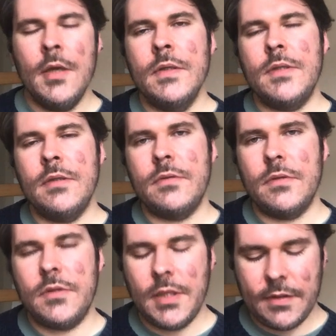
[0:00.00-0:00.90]
Since
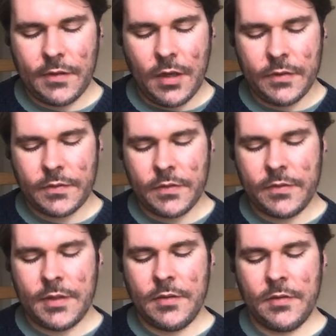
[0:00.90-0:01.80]
she has lost her
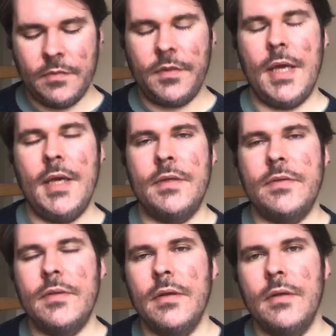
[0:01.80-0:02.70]
sense of
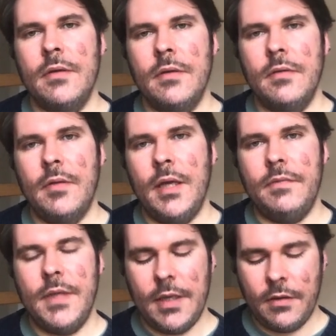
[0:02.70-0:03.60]
taste, we
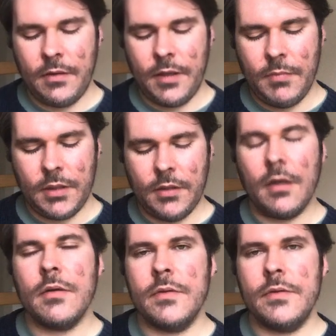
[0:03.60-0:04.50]
have dinner in
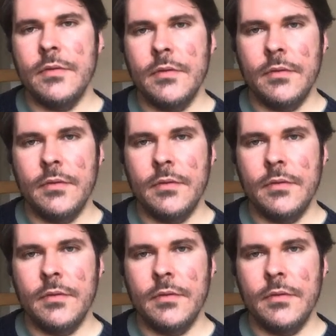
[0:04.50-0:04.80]
McDonald's.